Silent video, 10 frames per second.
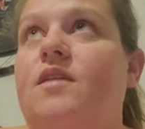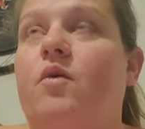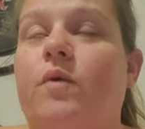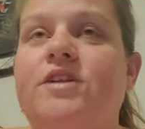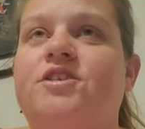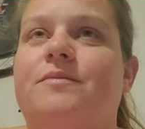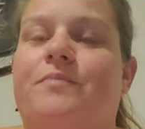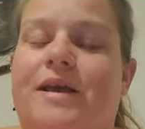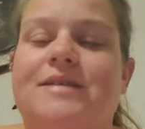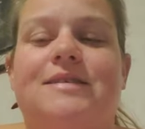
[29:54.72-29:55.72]
which
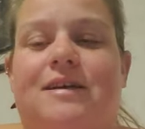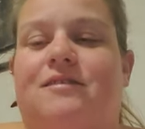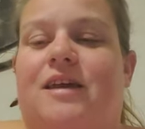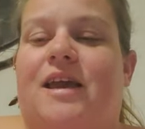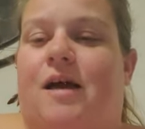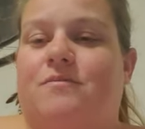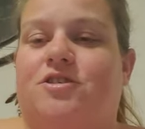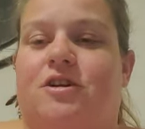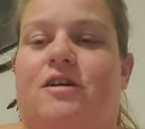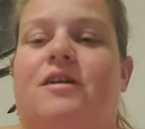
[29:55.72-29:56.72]
basically, I'm
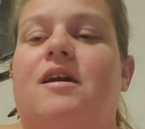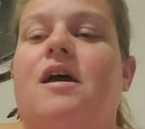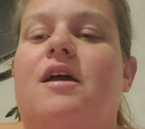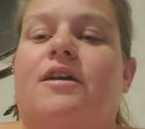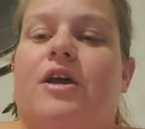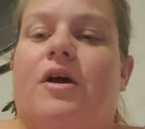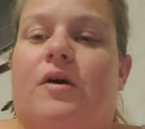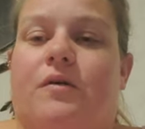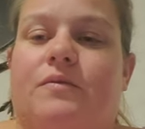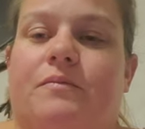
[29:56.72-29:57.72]
sure, you
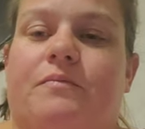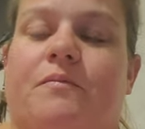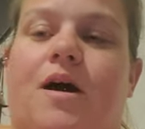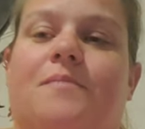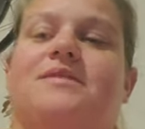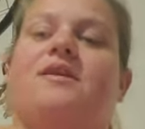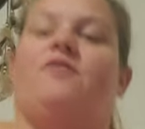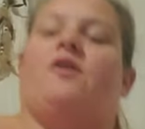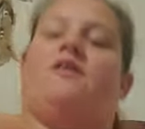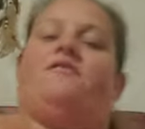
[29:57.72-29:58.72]
know, moms
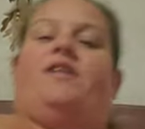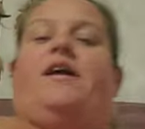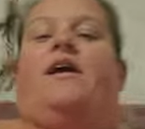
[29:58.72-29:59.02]
have heard of it